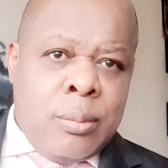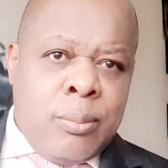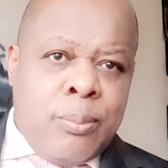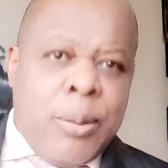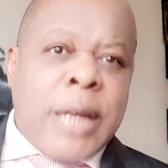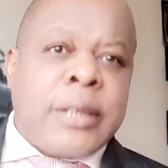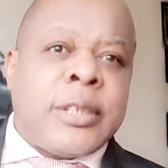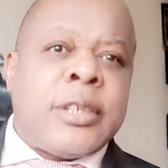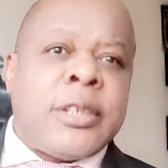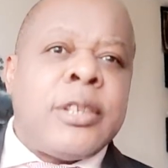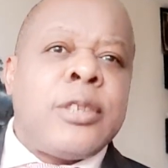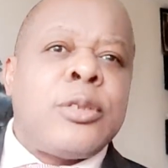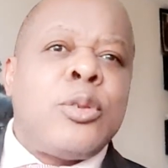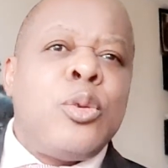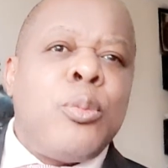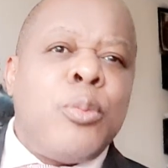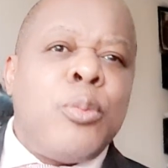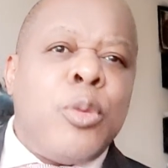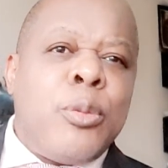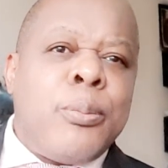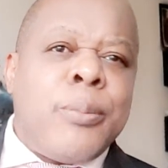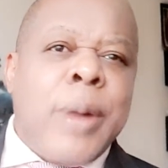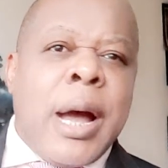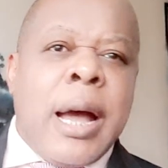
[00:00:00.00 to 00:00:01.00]
Patrice
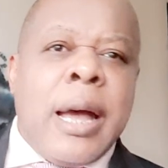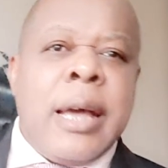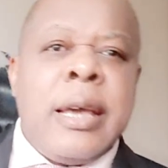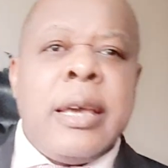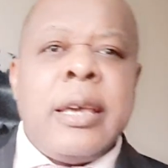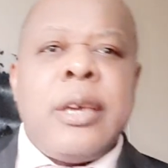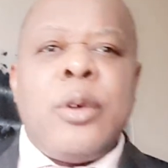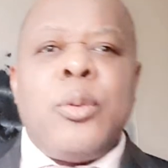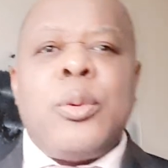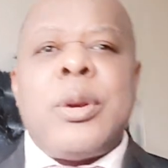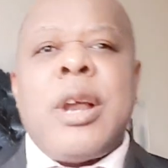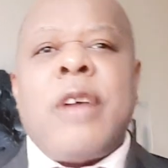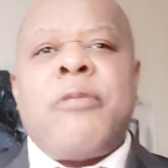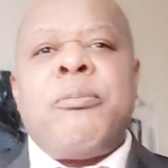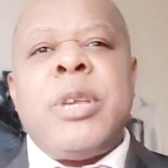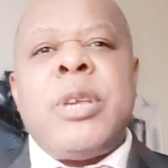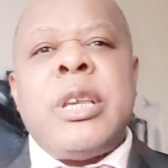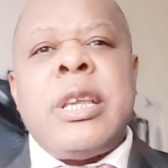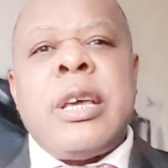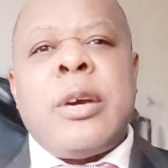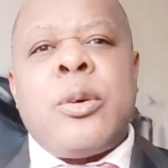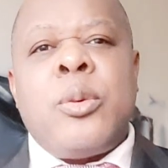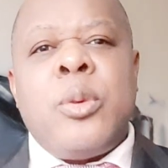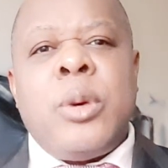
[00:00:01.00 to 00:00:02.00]
Lumumba. He would have
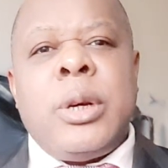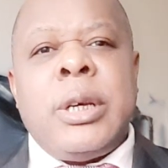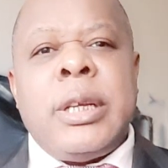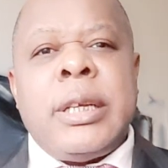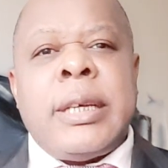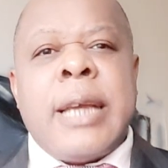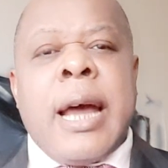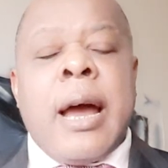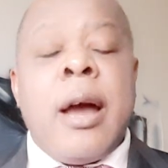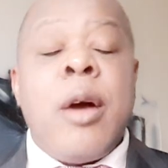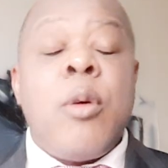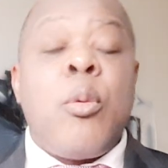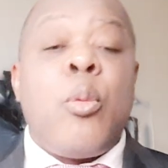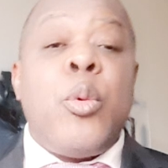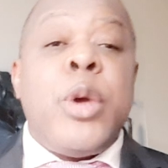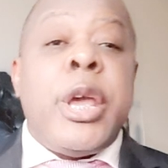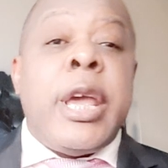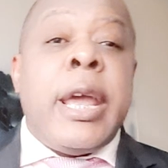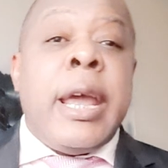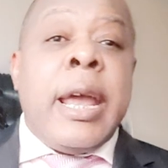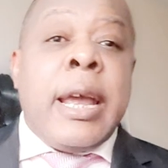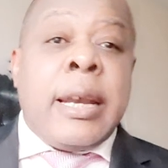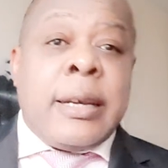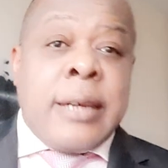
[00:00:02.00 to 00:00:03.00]
been a good leader.
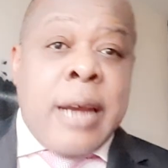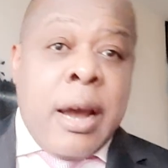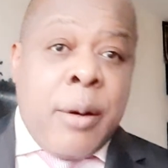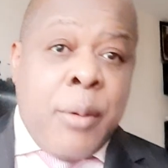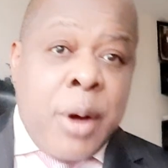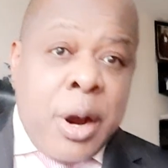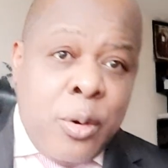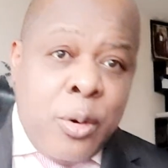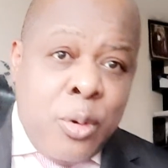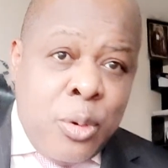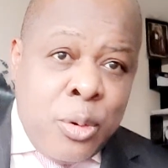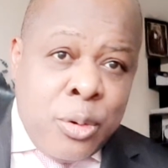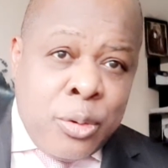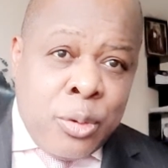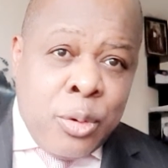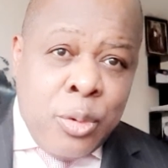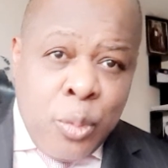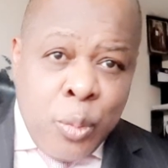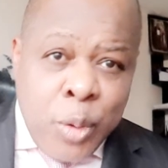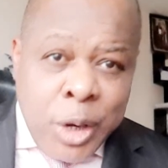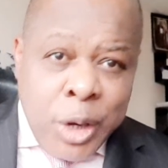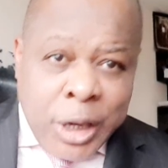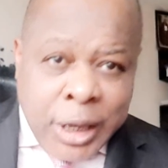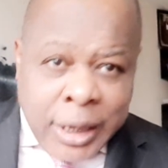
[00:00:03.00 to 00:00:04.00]
We hate our own.
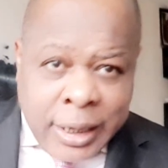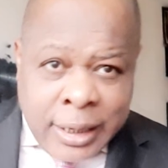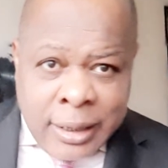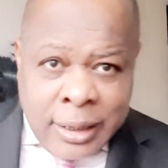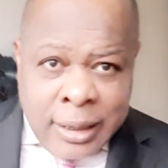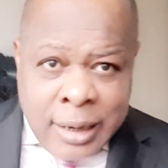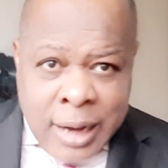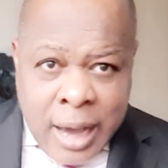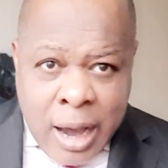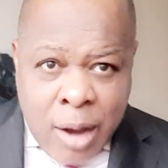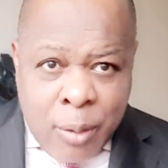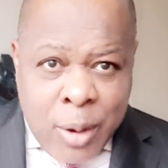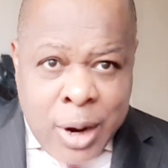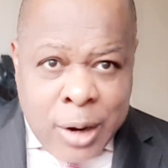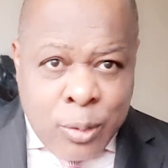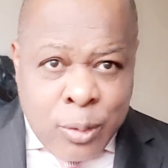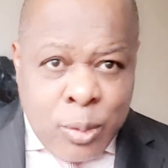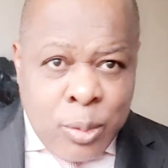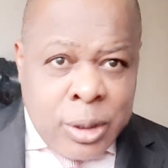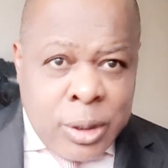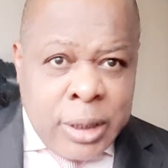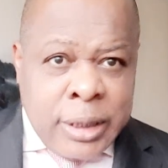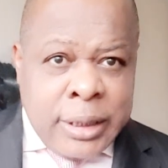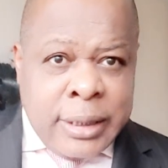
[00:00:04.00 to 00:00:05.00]
We kill our
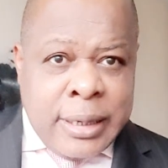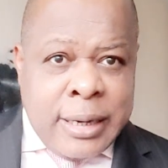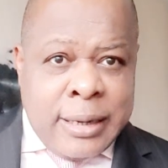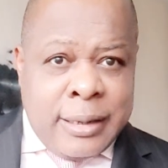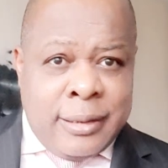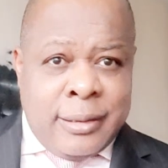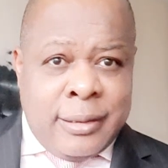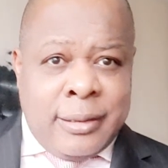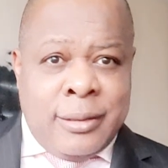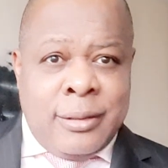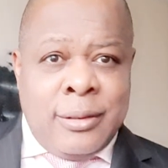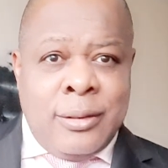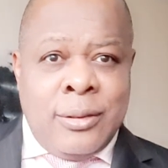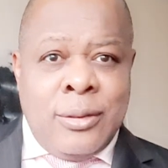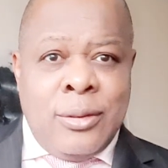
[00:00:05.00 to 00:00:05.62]
good leaders.